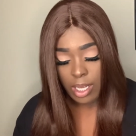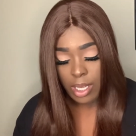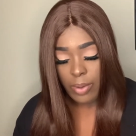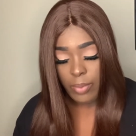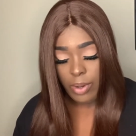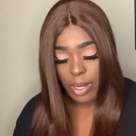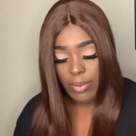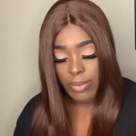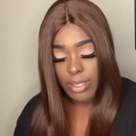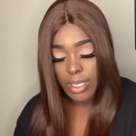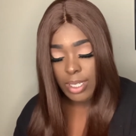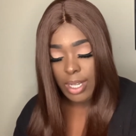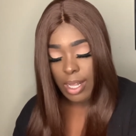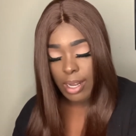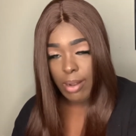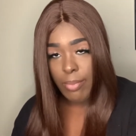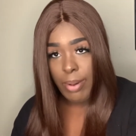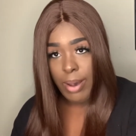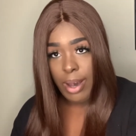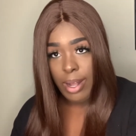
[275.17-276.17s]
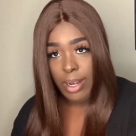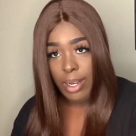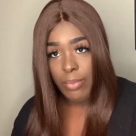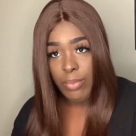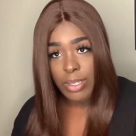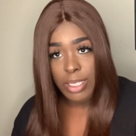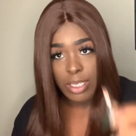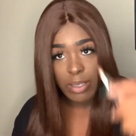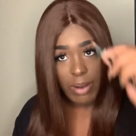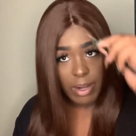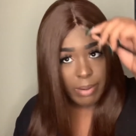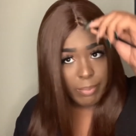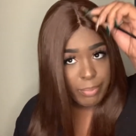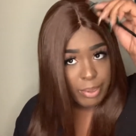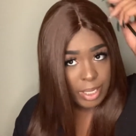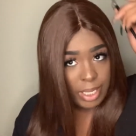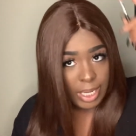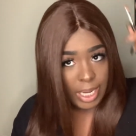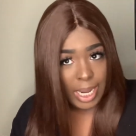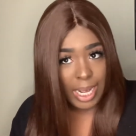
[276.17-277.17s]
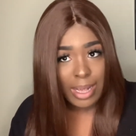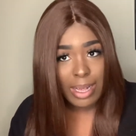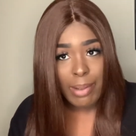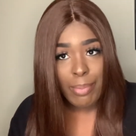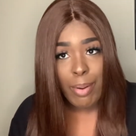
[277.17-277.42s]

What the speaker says: whatever setting powder, and we're just going to put it in the